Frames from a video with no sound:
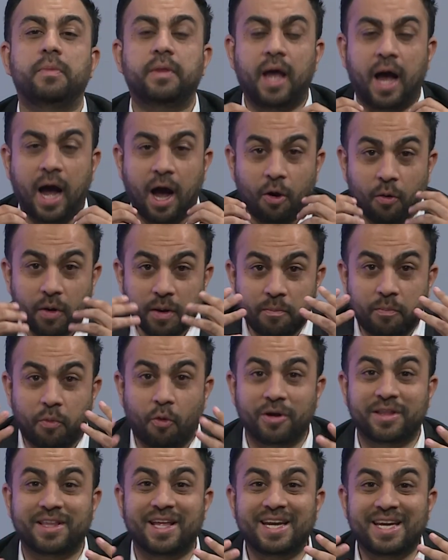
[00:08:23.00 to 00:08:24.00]
how
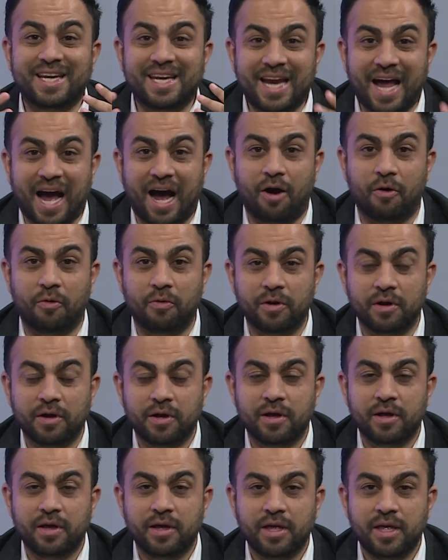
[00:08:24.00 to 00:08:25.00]
important now
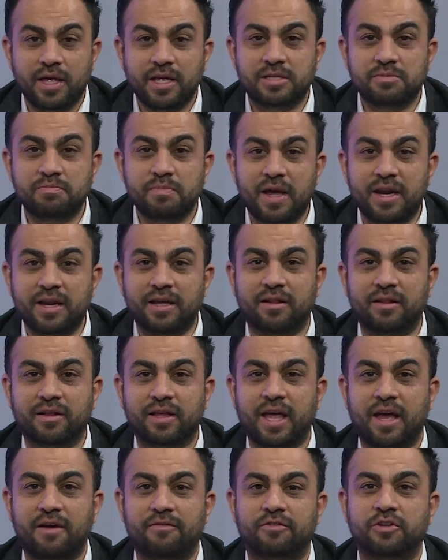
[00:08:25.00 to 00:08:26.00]
is medical
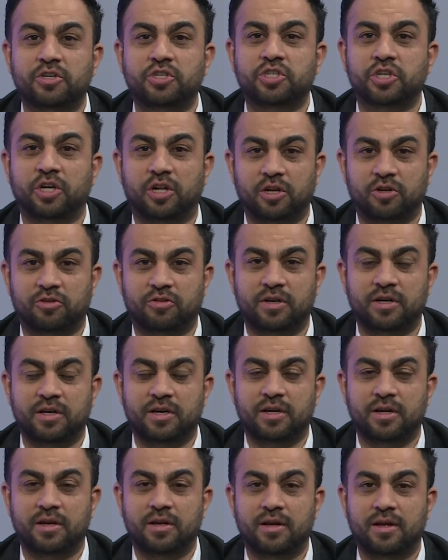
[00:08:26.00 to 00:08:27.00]
care for children
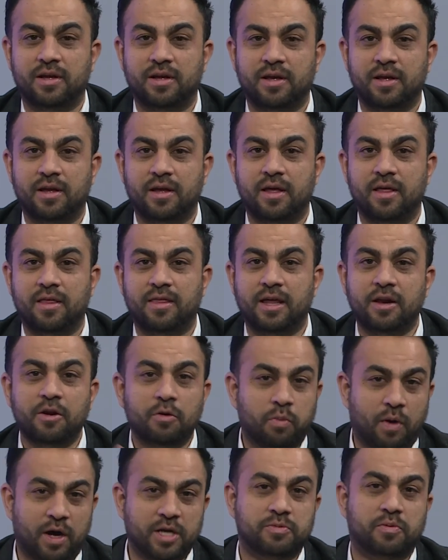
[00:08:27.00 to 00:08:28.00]
than
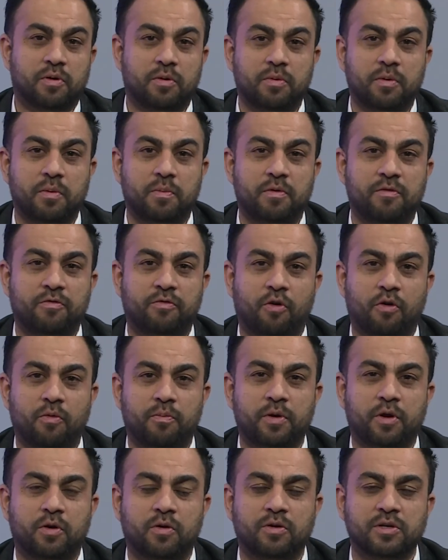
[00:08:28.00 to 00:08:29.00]
it was probably before?
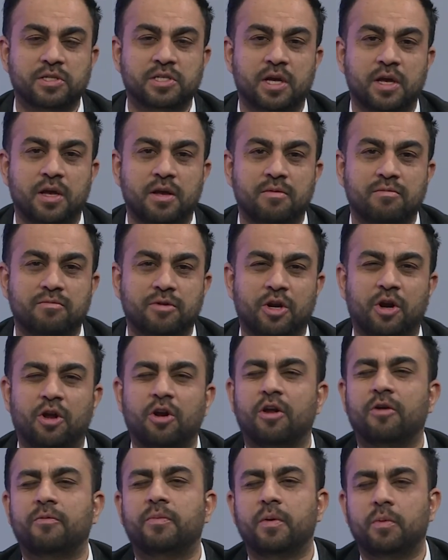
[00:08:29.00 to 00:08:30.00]
Because, you know, a
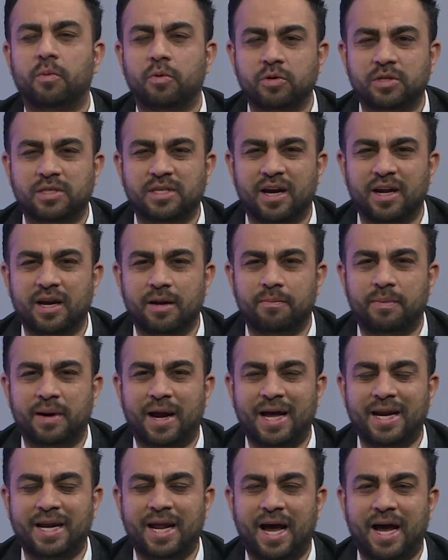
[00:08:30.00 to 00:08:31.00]
lot of people would turn a
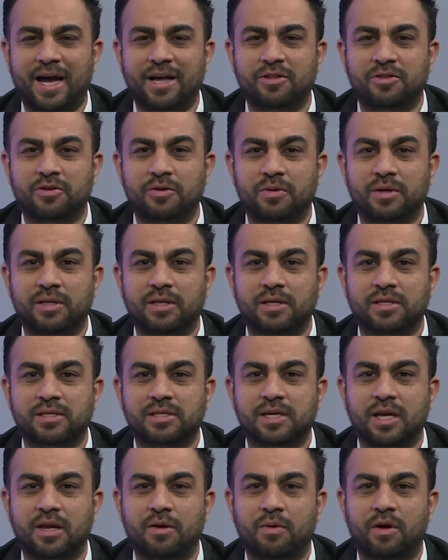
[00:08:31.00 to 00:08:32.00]
blind eye to it and
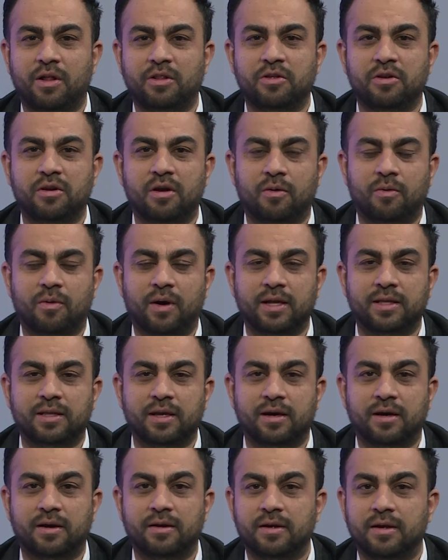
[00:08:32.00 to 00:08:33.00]
say, well, you know what,
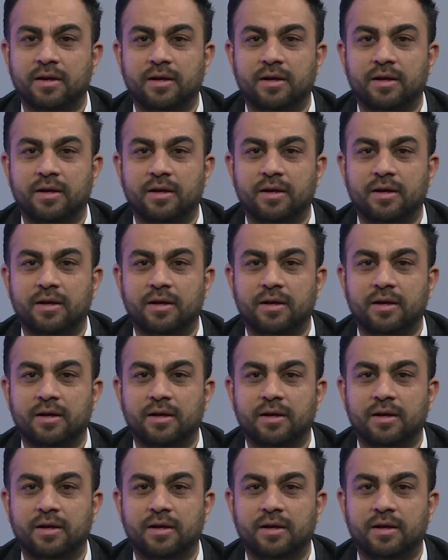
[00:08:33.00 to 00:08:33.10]
uh,